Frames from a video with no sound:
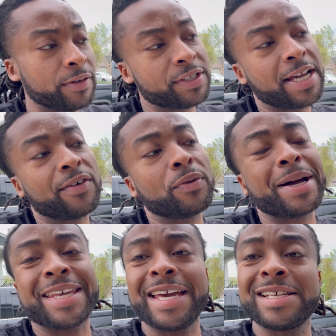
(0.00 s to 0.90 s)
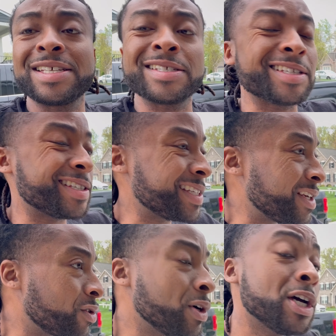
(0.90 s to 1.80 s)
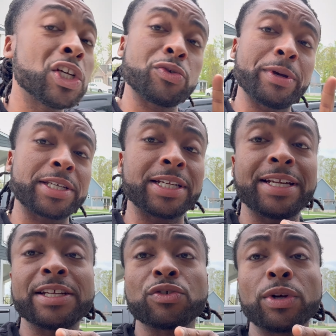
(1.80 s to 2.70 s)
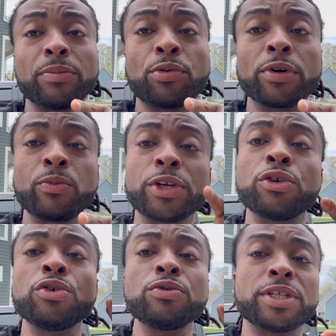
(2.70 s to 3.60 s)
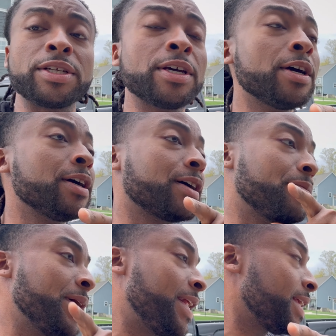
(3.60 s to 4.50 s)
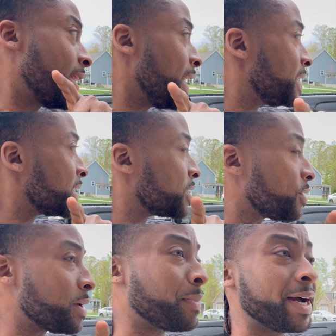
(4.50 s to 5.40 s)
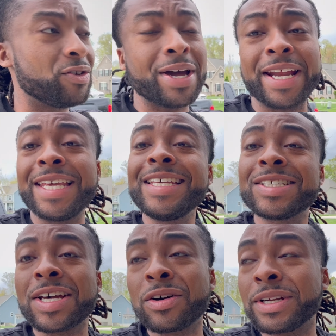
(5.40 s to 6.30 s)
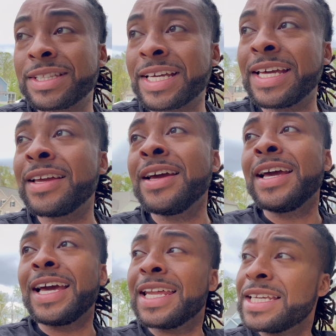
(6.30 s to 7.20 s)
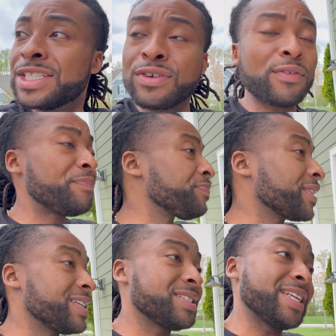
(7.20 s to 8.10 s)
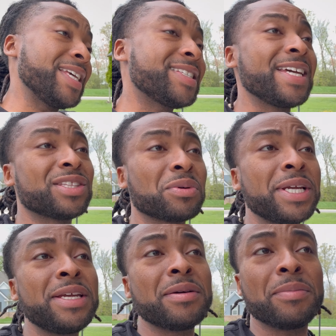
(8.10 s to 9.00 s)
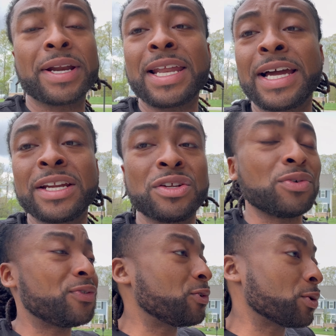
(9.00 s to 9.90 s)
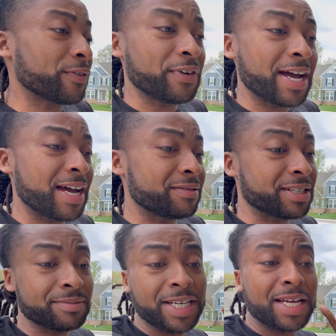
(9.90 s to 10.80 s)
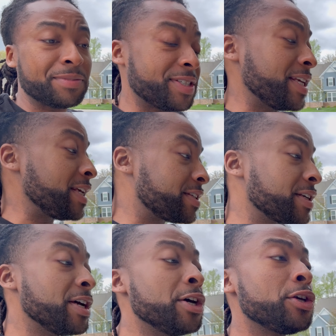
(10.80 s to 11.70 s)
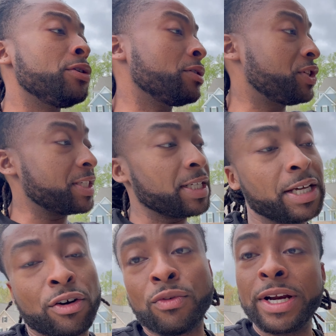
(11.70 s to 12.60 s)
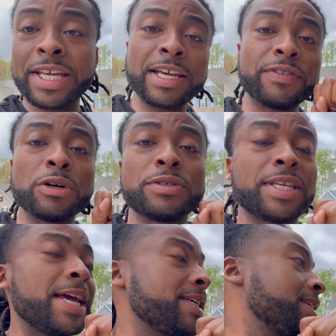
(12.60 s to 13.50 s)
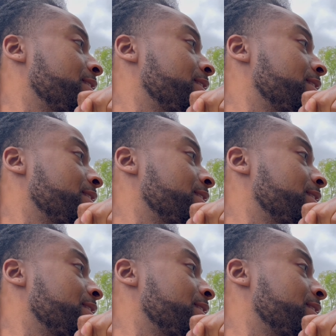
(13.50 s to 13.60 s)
time for my gaskets to seal. Especially that is real important when you're using Cometic gaskets on your bike. You got to heat cycle that thing at least, they say 3, but I like to do 4 to 5, sometimes 6, just to let her run, to give those gaskets